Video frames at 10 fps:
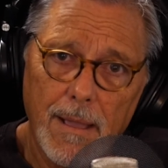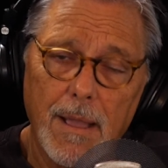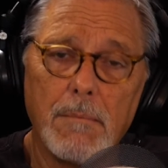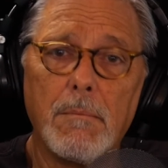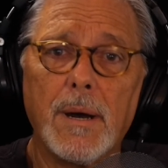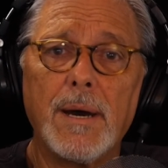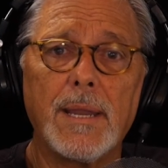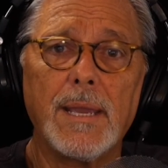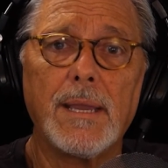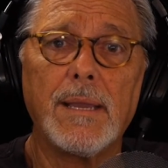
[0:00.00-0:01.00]

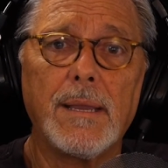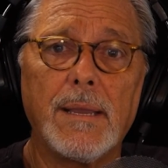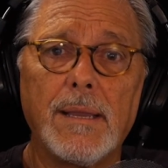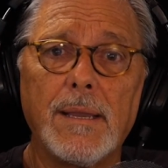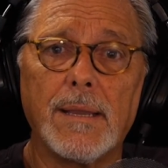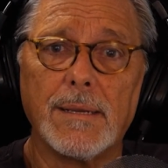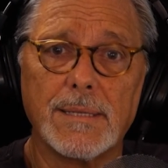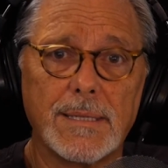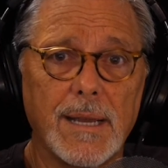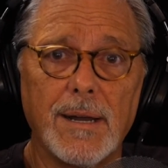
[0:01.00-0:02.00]
money will
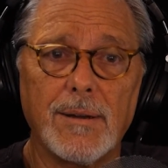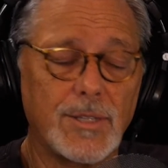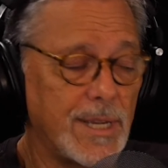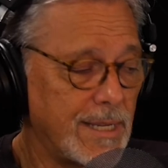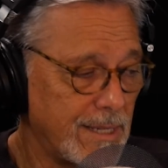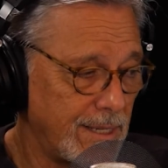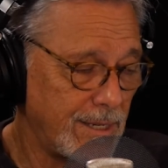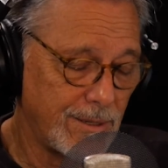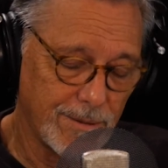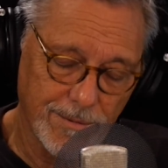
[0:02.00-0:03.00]
start chasing
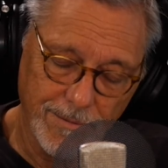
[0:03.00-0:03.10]
you.